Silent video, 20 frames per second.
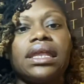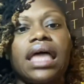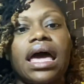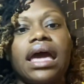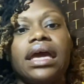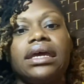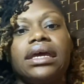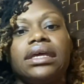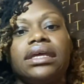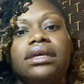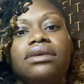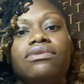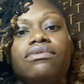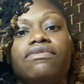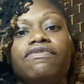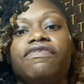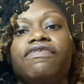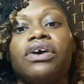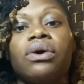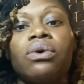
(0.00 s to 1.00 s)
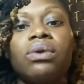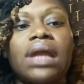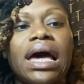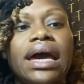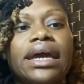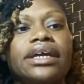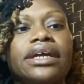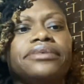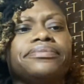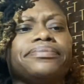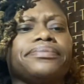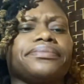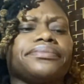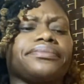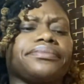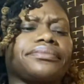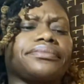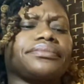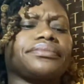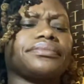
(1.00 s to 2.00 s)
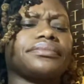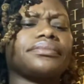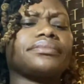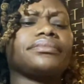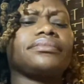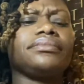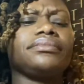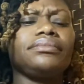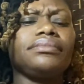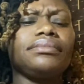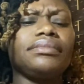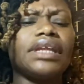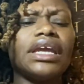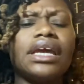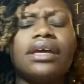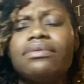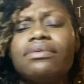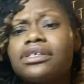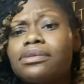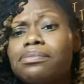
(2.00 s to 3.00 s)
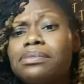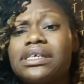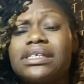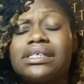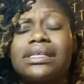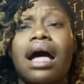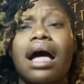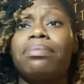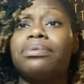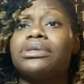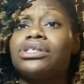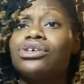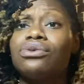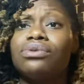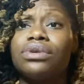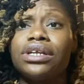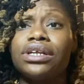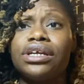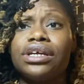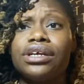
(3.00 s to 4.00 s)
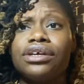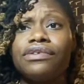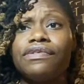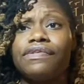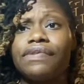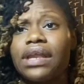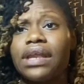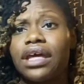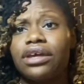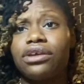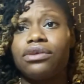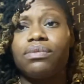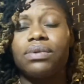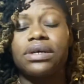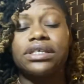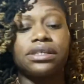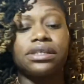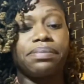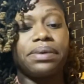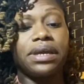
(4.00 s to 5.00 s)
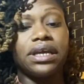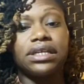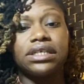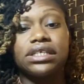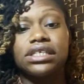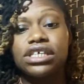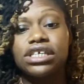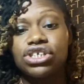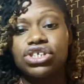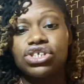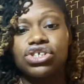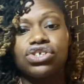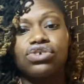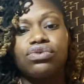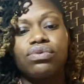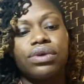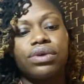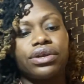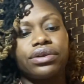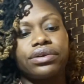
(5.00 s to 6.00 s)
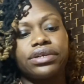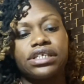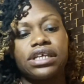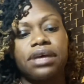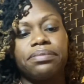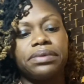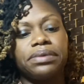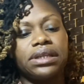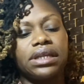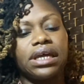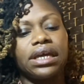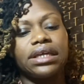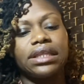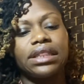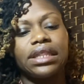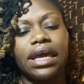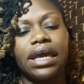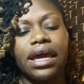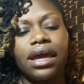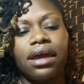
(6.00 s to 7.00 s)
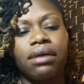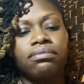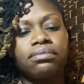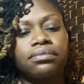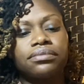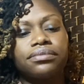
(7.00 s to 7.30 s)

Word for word: like you felt like it was a missed opportunity you felt like you wasn't paying attention to it or something like that